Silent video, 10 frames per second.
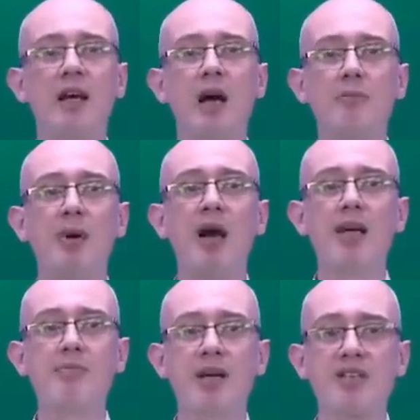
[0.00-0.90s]
I'm
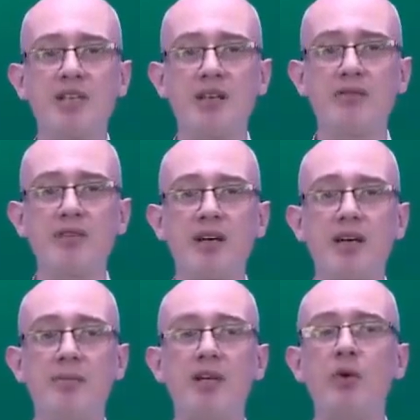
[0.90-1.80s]
buying myself
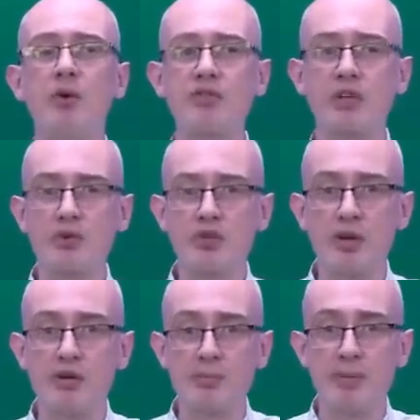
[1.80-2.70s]
time. It also
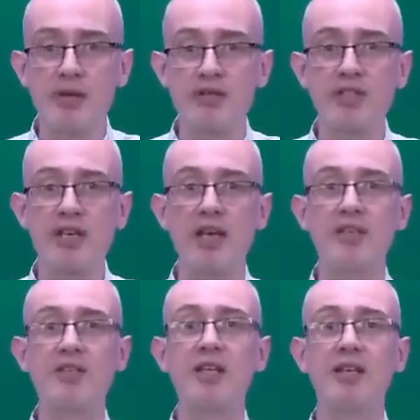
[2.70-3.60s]
shows
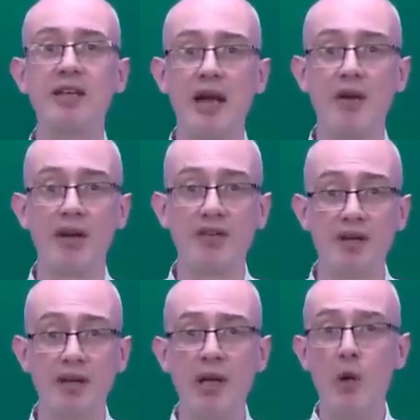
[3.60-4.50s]
personality and
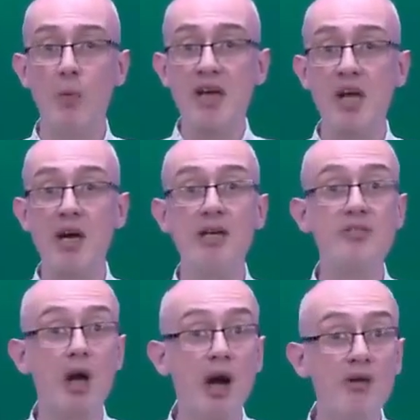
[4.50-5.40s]
character. We
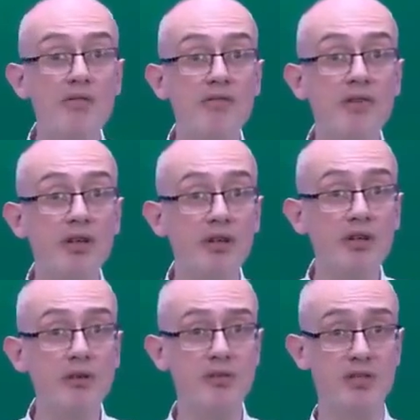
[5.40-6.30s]
can't
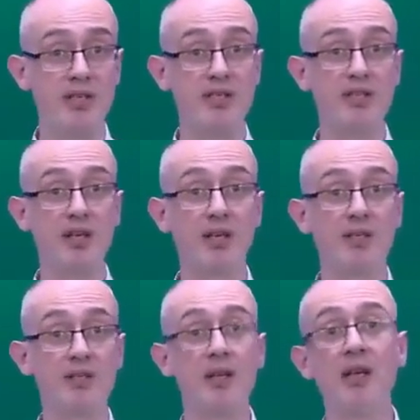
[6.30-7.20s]
overuse these
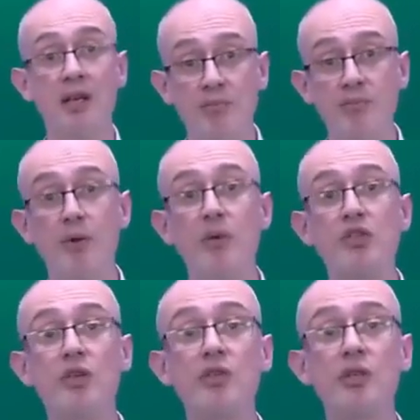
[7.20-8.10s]
things, but we
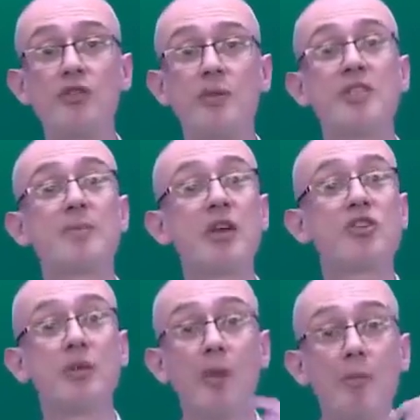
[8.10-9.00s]
should use them,
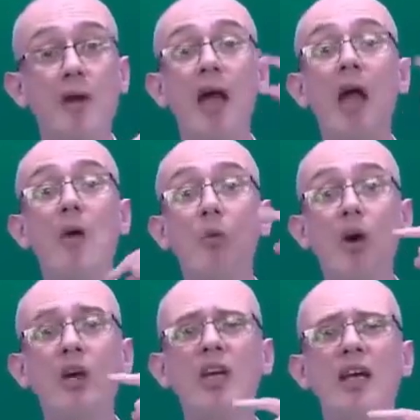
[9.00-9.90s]
especially when we're
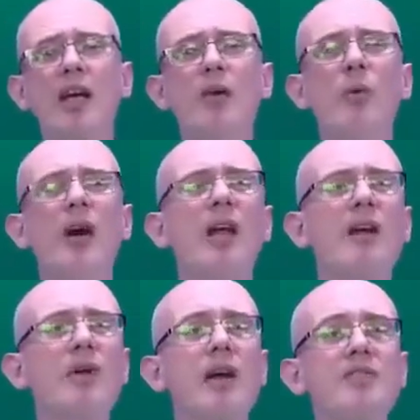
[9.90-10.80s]
working out. Well, I
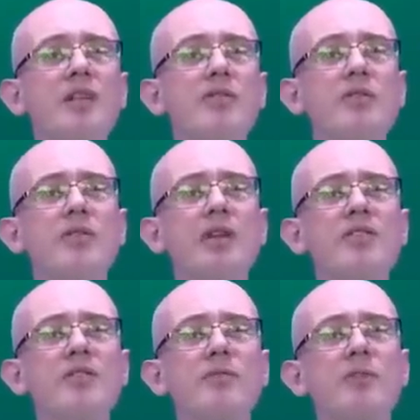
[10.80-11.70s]
arrived here in
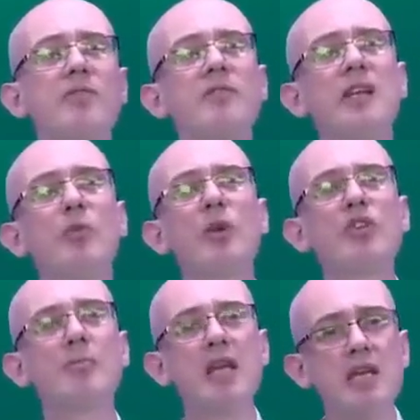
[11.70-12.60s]
2015,
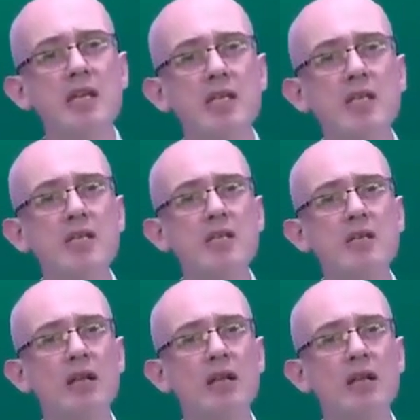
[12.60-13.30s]
which means